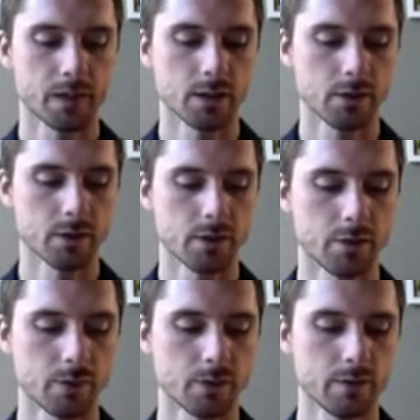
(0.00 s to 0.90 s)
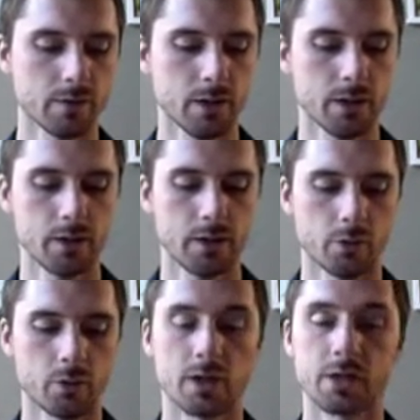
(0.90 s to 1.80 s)
a good number.
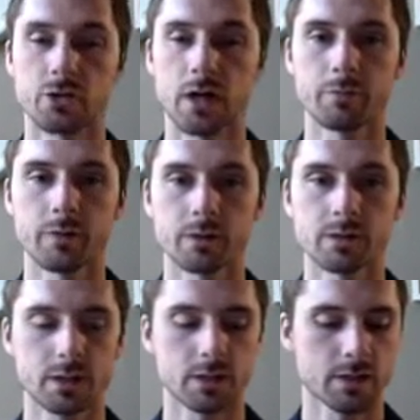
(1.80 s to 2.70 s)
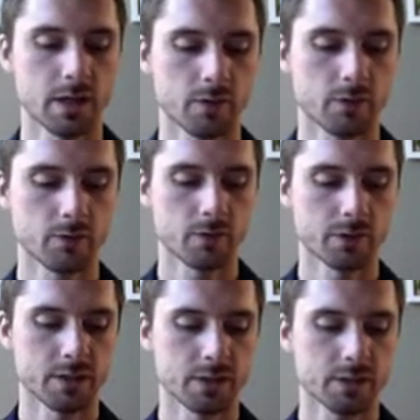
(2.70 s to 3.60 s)
We're going to drop the 6 down from the
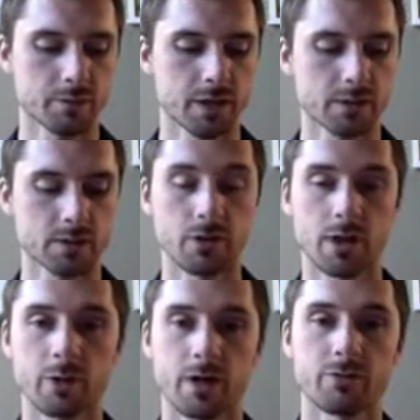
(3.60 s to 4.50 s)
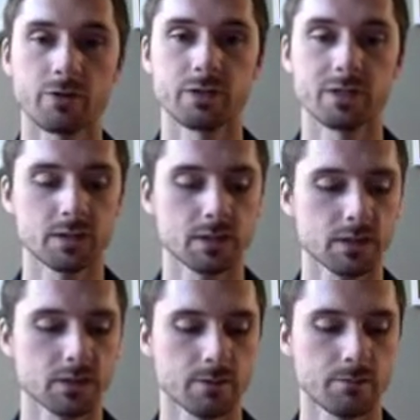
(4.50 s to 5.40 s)
tens place, so now we have 56.